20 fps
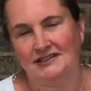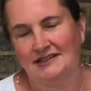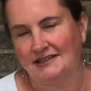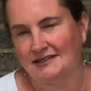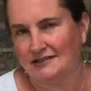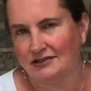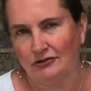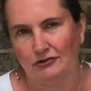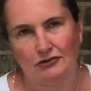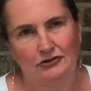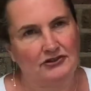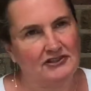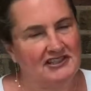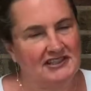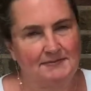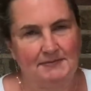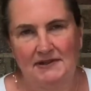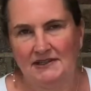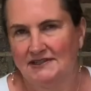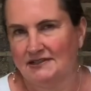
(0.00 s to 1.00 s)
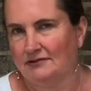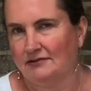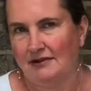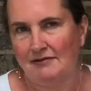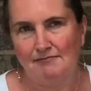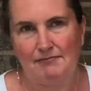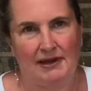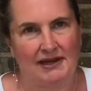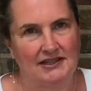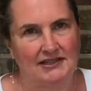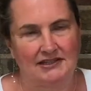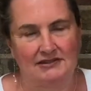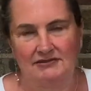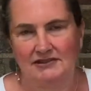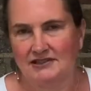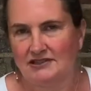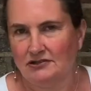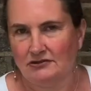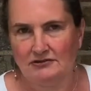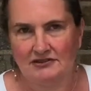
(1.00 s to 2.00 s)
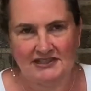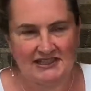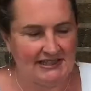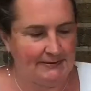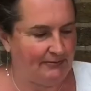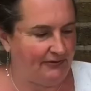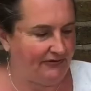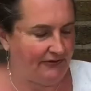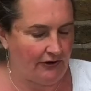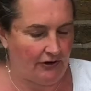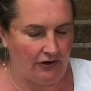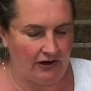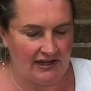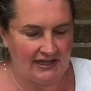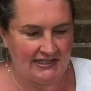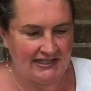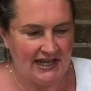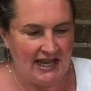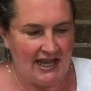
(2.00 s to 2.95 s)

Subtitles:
It's not crispy, it's not in batter, it's not deep fried,